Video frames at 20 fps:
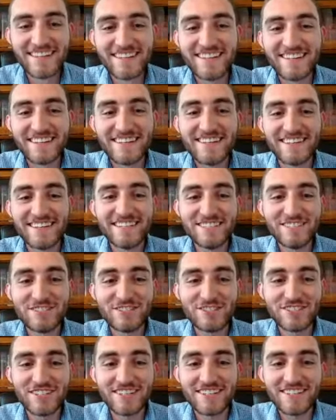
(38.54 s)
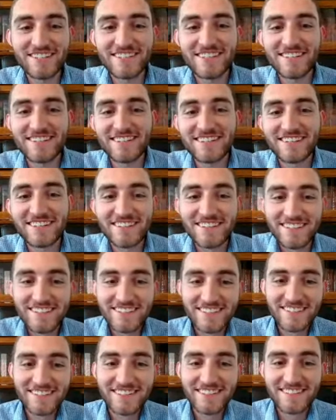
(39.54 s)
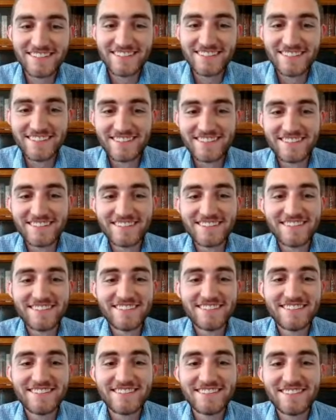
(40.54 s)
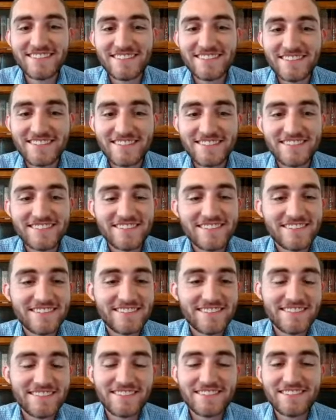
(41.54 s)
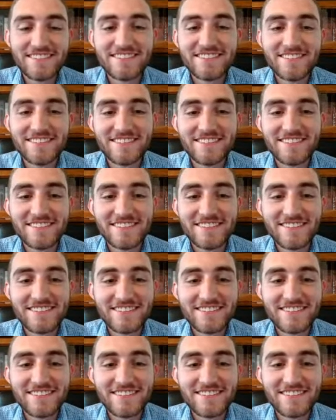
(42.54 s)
[no speech]